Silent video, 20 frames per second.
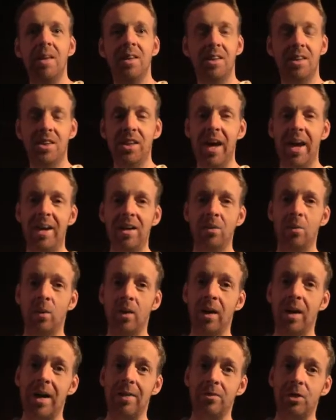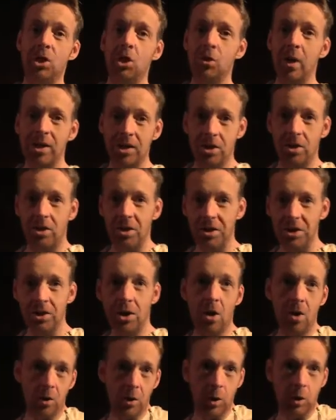Then we're going to have a treasure hunt.
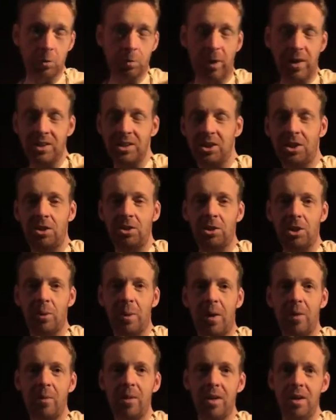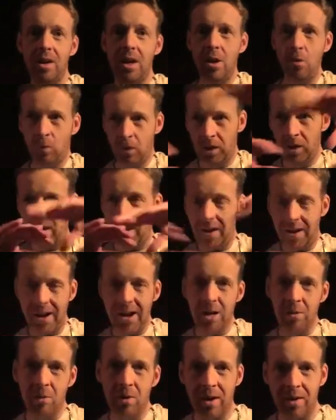All those presents you saw out there, we're going to
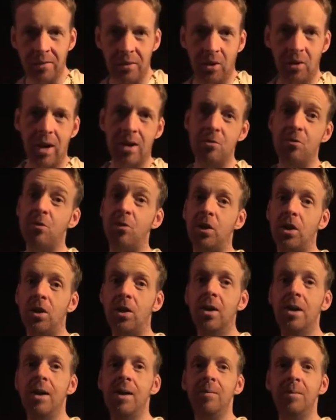hide them around the ground floor.